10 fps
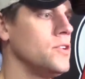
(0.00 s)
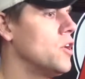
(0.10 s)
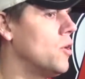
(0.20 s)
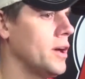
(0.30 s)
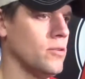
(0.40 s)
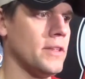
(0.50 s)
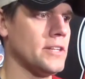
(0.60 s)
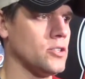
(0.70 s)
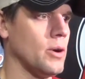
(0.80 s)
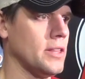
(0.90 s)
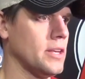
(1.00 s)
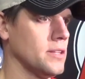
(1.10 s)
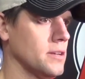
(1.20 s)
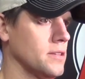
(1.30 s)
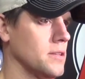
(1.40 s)
No, I don't think so. I think
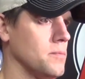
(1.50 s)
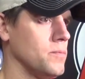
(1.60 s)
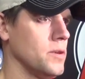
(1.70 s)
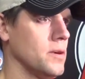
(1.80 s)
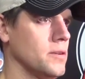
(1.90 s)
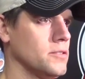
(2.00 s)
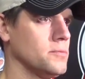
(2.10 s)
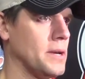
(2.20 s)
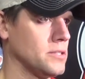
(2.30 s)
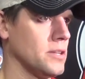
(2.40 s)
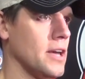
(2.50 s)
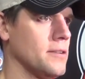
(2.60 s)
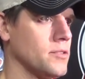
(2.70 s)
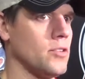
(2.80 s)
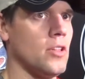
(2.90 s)
the especially
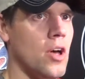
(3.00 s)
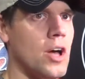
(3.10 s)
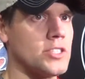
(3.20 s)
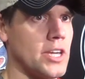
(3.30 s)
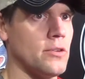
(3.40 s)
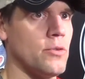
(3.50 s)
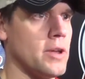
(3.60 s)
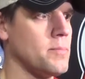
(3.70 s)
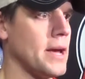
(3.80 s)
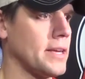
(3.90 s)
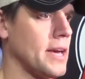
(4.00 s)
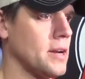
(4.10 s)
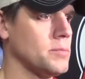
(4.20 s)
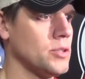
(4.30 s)
after the loss, getting right back at it.